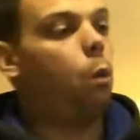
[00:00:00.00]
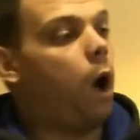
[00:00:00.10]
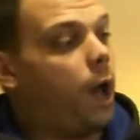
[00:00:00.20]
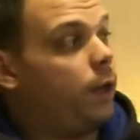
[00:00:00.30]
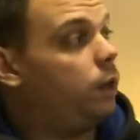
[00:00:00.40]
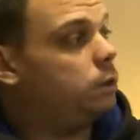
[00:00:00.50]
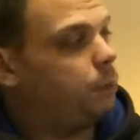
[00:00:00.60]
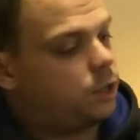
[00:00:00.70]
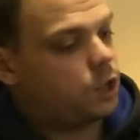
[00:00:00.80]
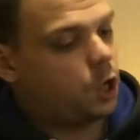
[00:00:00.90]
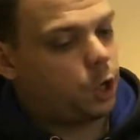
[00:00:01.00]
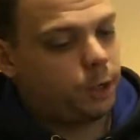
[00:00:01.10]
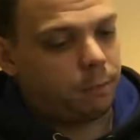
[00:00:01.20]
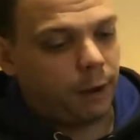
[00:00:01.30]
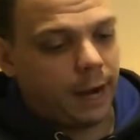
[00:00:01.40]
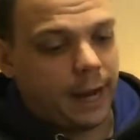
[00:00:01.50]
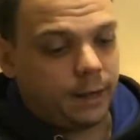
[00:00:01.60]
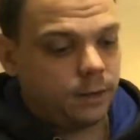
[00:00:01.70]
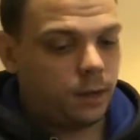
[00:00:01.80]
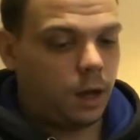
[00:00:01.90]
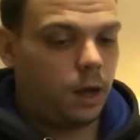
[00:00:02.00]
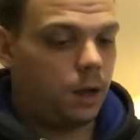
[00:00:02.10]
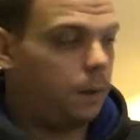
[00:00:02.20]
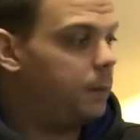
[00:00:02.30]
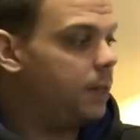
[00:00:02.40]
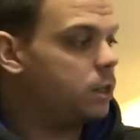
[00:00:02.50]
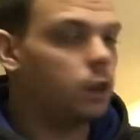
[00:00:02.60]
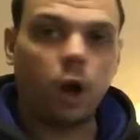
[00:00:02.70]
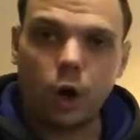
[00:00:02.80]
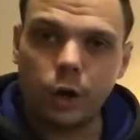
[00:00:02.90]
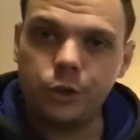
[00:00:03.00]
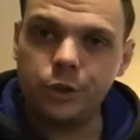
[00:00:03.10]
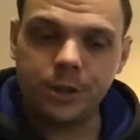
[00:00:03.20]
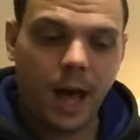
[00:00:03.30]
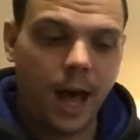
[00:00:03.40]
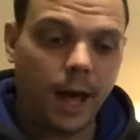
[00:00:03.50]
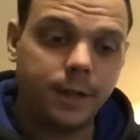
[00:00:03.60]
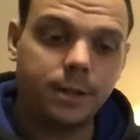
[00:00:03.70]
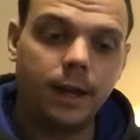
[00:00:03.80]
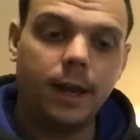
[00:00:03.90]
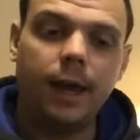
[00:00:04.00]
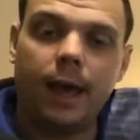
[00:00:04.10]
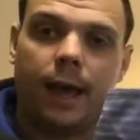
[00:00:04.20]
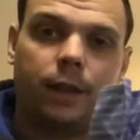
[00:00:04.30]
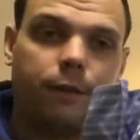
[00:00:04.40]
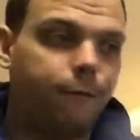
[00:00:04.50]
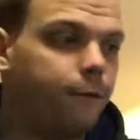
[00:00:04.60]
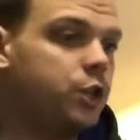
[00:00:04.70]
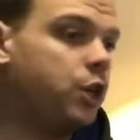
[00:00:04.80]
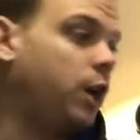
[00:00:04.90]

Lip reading: wild, but it's a good brand. It's a large size, and the French